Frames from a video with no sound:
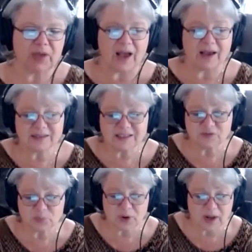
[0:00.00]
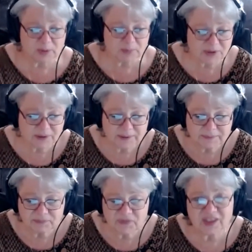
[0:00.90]
cognitive problems,
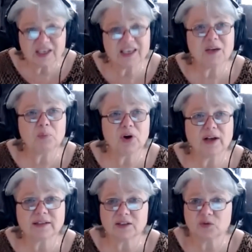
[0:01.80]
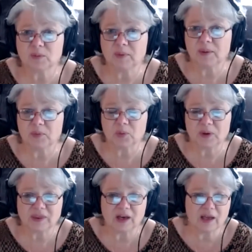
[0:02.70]
thinking process, remember,
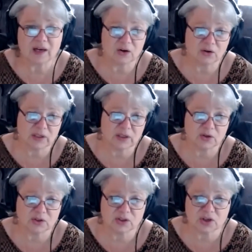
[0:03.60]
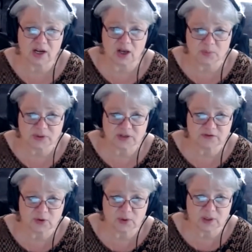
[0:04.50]
we thought early use is going to help us to
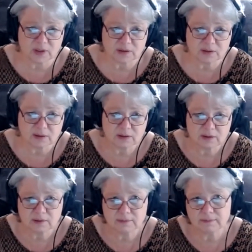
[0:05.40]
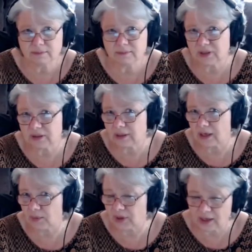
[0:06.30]
focus. Well,
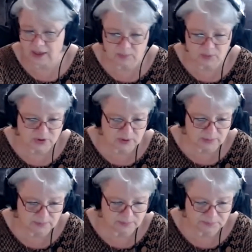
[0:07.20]
now we're not able to.